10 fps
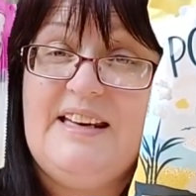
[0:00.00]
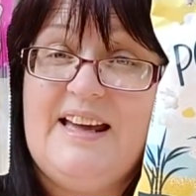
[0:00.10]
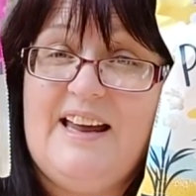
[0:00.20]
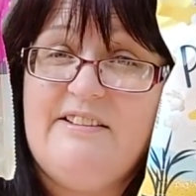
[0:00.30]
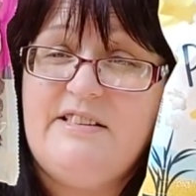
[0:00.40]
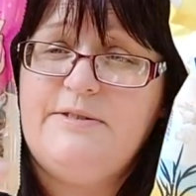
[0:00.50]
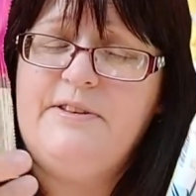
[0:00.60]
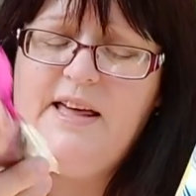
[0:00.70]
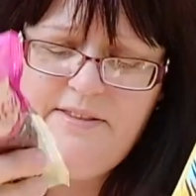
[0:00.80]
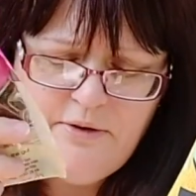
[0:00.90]
calories for
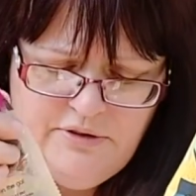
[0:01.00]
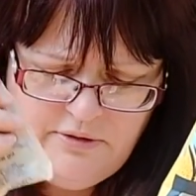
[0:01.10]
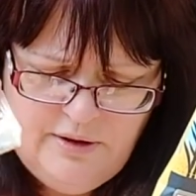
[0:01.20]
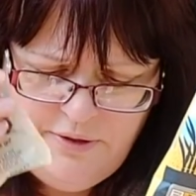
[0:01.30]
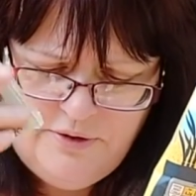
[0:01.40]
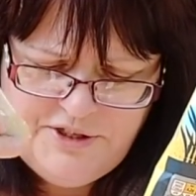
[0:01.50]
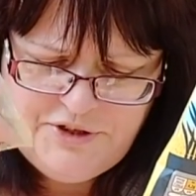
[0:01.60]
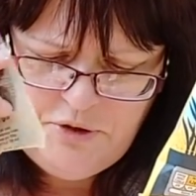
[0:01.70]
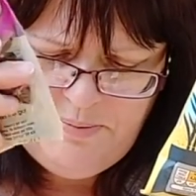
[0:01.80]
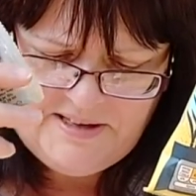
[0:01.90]
that. Those are only
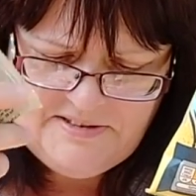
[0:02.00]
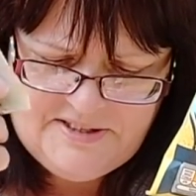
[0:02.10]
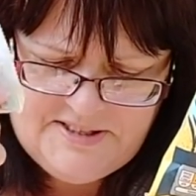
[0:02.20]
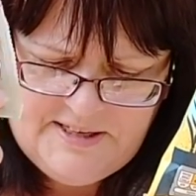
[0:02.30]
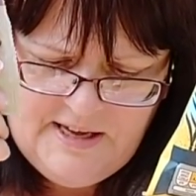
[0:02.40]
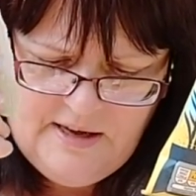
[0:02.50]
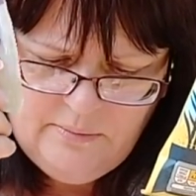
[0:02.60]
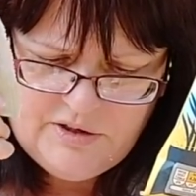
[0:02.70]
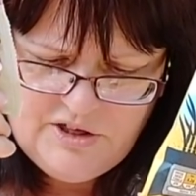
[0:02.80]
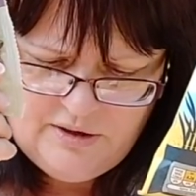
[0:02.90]
32 pence,
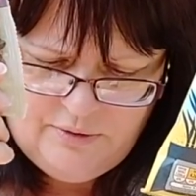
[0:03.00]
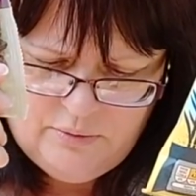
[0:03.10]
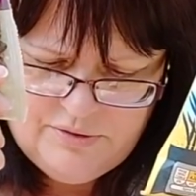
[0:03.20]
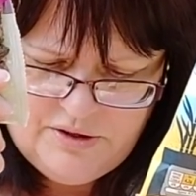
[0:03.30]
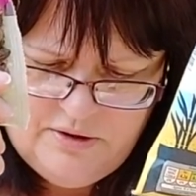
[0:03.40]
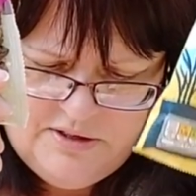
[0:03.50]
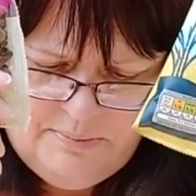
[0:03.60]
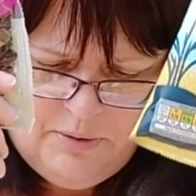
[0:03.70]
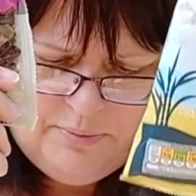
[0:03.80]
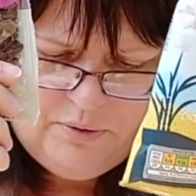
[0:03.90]
which I thought was good. The
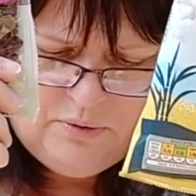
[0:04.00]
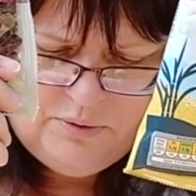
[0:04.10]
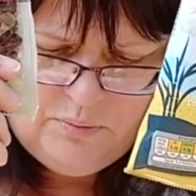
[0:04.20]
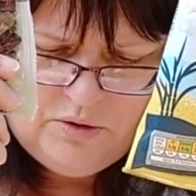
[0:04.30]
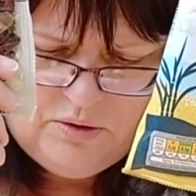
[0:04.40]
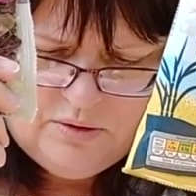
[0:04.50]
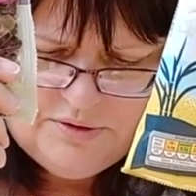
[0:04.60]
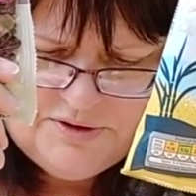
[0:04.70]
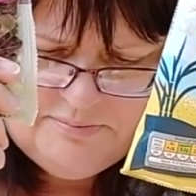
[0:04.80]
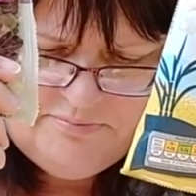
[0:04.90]
popcorn
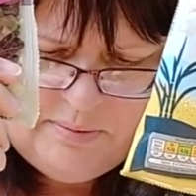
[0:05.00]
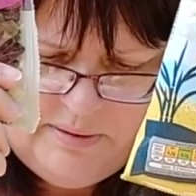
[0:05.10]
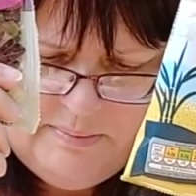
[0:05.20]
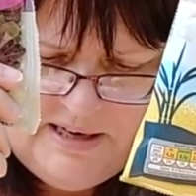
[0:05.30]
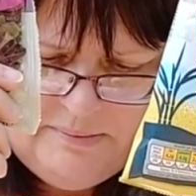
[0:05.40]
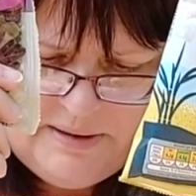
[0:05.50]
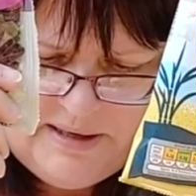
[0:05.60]
was probably £1 million.